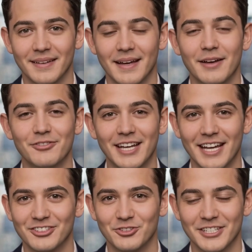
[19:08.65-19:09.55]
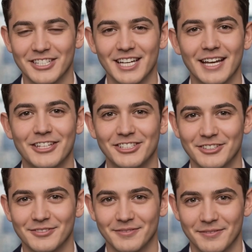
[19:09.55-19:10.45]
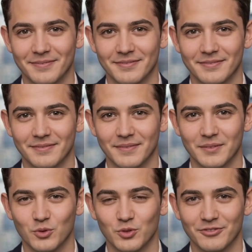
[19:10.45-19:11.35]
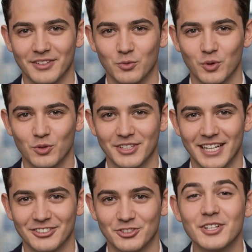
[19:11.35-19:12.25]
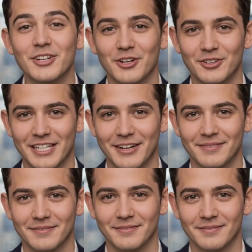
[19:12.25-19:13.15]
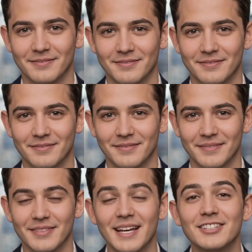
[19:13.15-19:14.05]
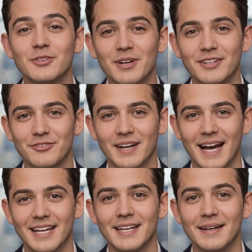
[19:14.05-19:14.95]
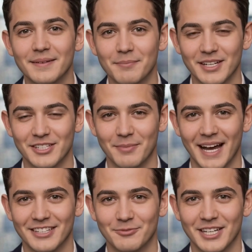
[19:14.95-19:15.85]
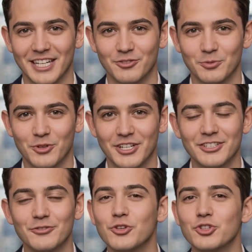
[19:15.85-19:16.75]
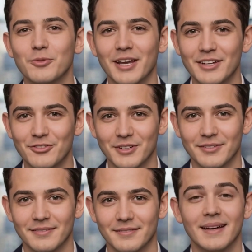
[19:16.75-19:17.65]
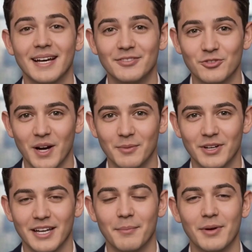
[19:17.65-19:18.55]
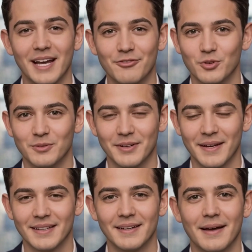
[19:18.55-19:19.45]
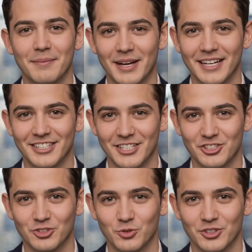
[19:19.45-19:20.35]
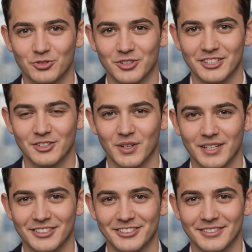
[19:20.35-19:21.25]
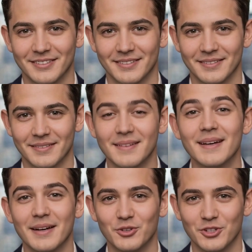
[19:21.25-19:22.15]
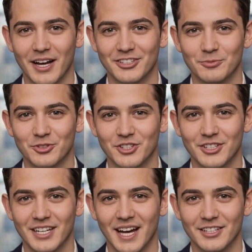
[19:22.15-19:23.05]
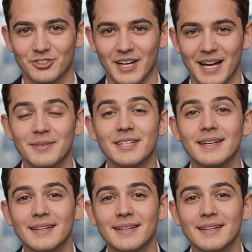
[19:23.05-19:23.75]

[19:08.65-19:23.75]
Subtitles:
If the answer is yes, or if they won't answer clearly, that's a red flag. Because past behavior predicts future behavior. And if you're operating a platform, pay attention to what Unity taught us. Your customers are not trapped.